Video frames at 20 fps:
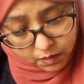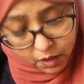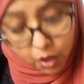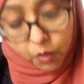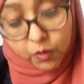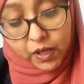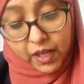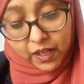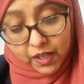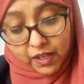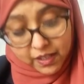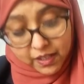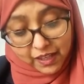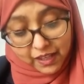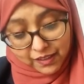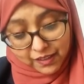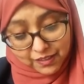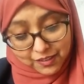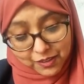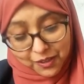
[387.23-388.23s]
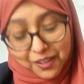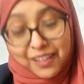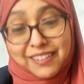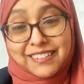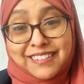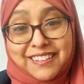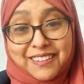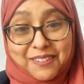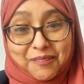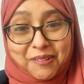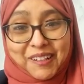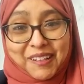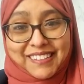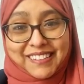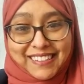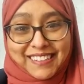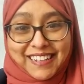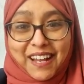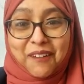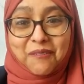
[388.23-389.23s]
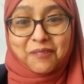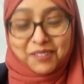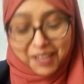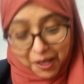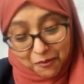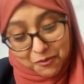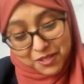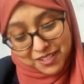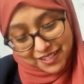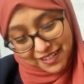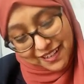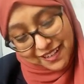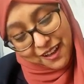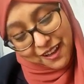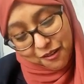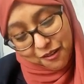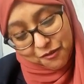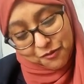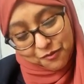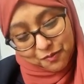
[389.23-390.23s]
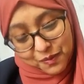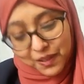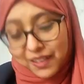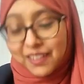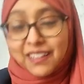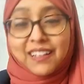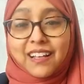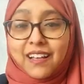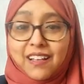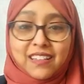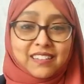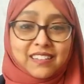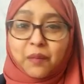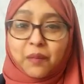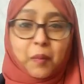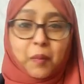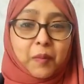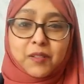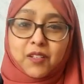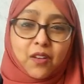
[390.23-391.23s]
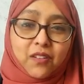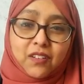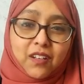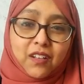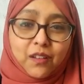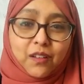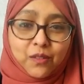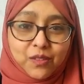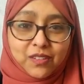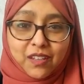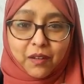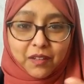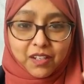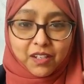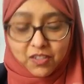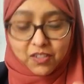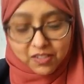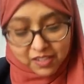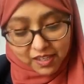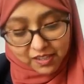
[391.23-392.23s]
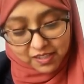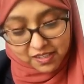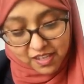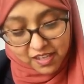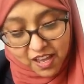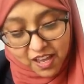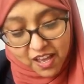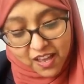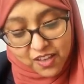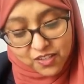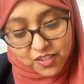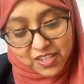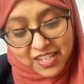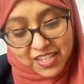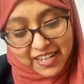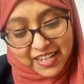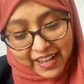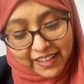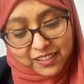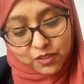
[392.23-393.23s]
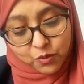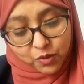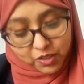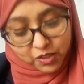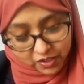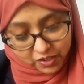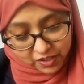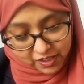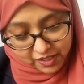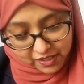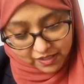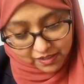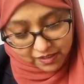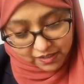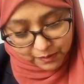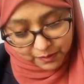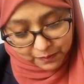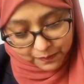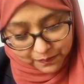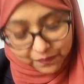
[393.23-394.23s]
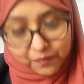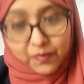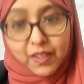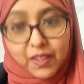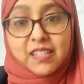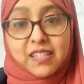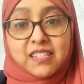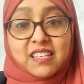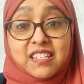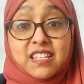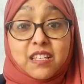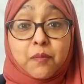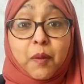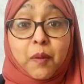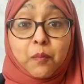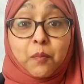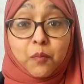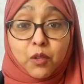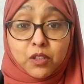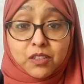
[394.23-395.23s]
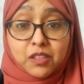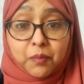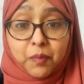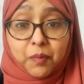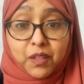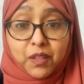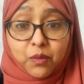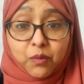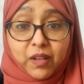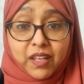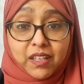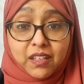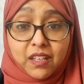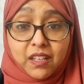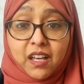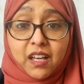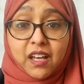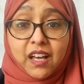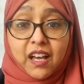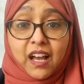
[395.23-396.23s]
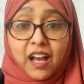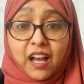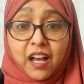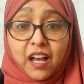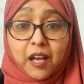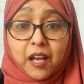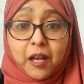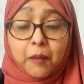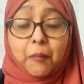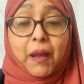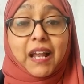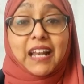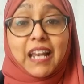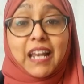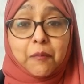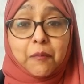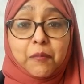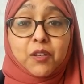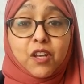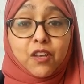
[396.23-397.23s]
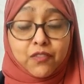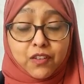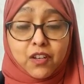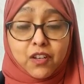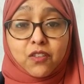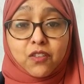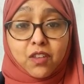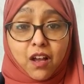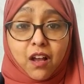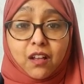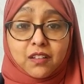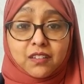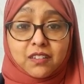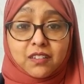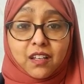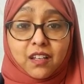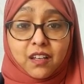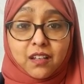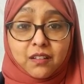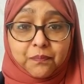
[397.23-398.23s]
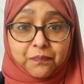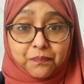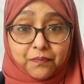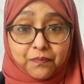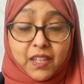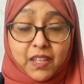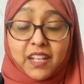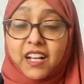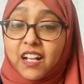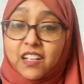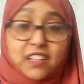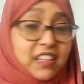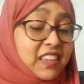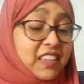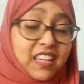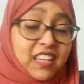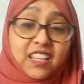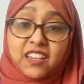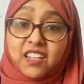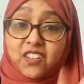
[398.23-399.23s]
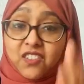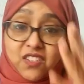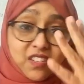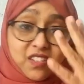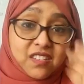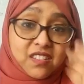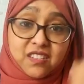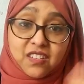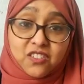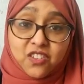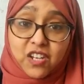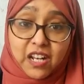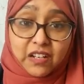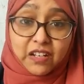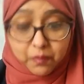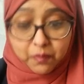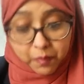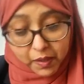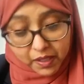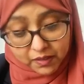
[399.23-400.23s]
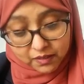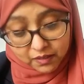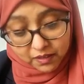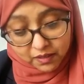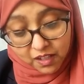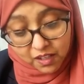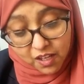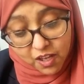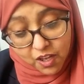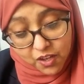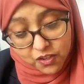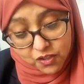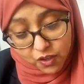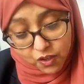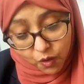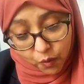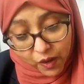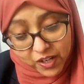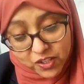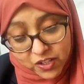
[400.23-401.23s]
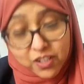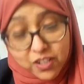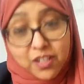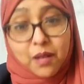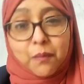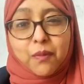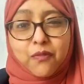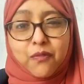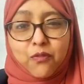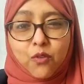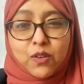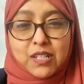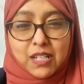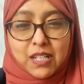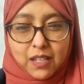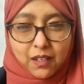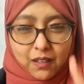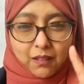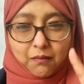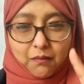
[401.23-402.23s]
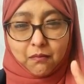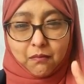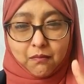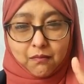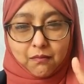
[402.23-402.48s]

Okay, yes, so here's another question. I wanted to laugh, but some people don't know, so I need to say this. So the next question is this is about Malta, by the way. And let me know if you know the answer, then I'll think that you're just such a clever person. So question number 14.